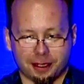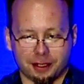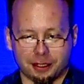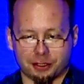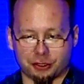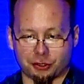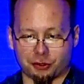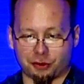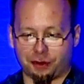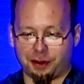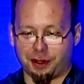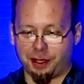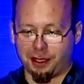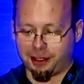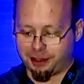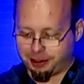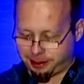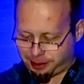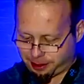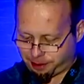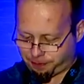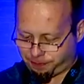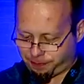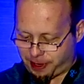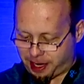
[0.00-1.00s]
So things
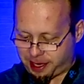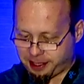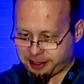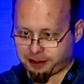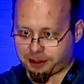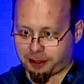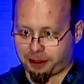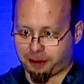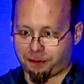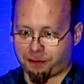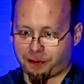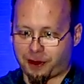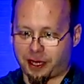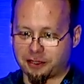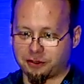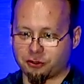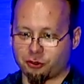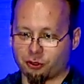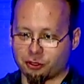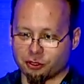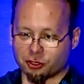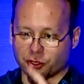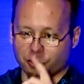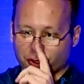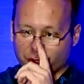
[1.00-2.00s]
are faster, and
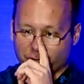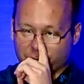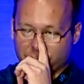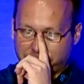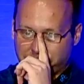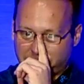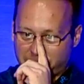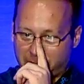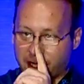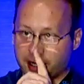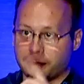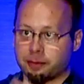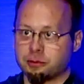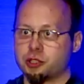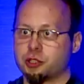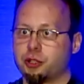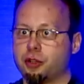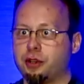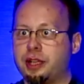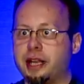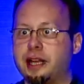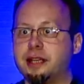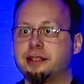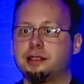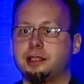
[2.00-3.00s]
faster is good. So
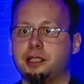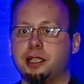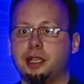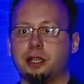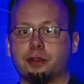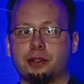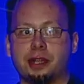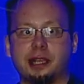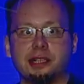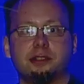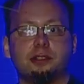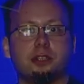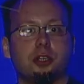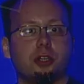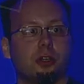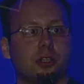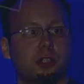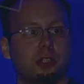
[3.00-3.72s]
next year